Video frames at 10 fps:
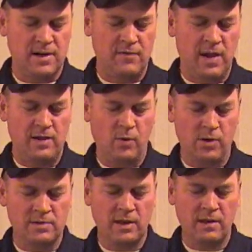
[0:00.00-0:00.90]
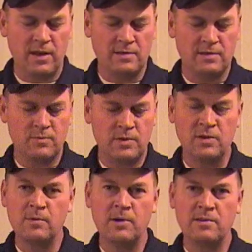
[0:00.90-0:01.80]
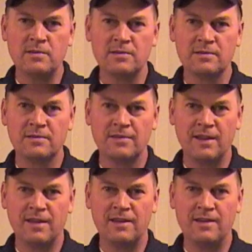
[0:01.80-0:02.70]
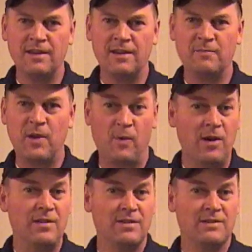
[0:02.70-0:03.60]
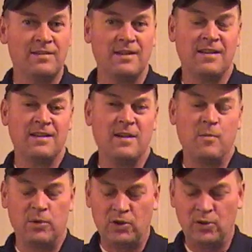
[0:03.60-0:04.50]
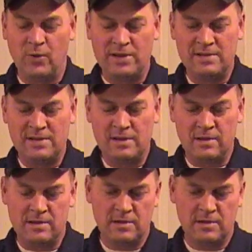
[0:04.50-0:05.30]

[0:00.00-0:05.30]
I've had horizontal axis wind turbines, and um, they work, but they're noisy.